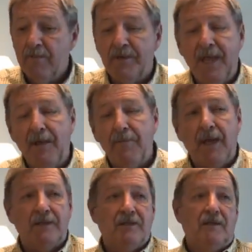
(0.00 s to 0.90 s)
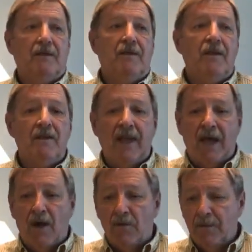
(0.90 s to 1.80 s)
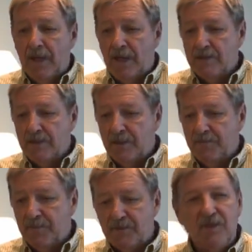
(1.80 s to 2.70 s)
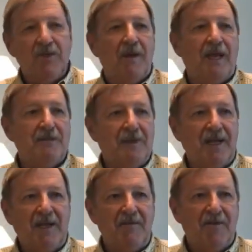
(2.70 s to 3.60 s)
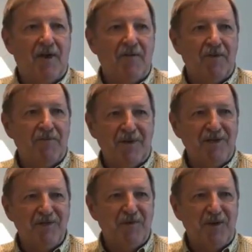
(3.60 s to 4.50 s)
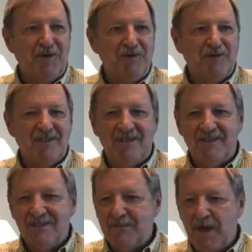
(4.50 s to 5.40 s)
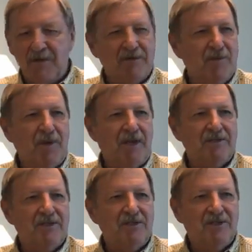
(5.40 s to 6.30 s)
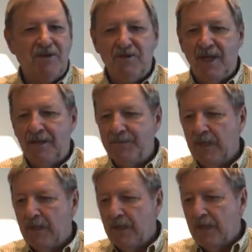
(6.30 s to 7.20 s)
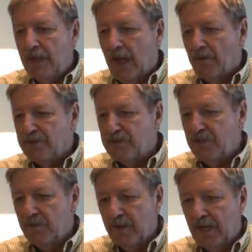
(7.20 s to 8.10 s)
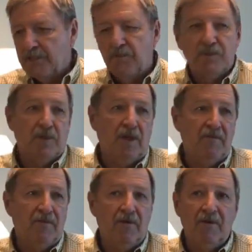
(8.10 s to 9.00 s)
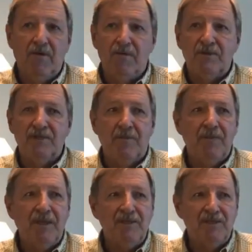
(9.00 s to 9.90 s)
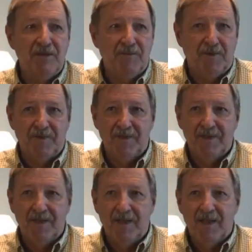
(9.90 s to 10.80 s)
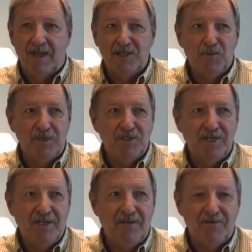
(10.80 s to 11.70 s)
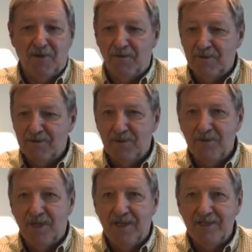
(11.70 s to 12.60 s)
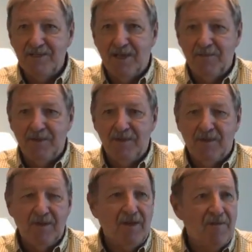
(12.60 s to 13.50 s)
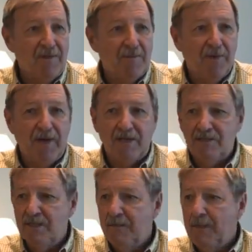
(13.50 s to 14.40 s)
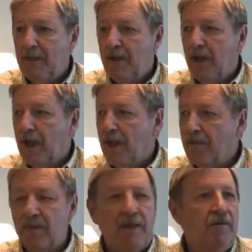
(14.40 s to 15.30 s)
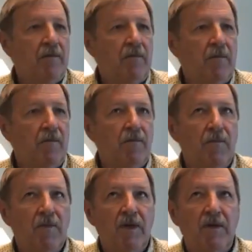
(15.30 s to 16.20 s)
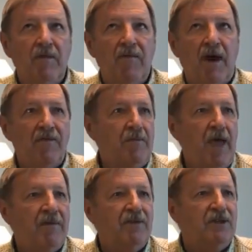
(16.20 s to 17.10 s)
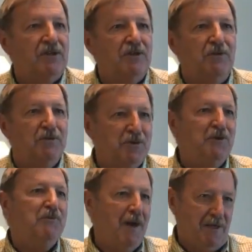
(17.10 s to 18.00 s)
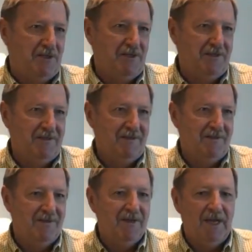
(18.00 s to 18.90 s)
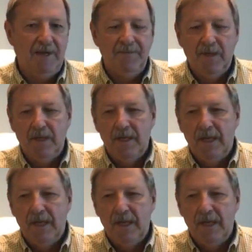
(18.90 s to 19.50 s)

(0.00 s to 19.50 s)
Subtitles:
But that meant now that senior management had to get involved with production workers, and somehow there's a reluctance to do that. And what senior management was looking for was something simple, a switch they could throw, turn the lights up, give them breaks that didn't involve them having to do too much. Okay.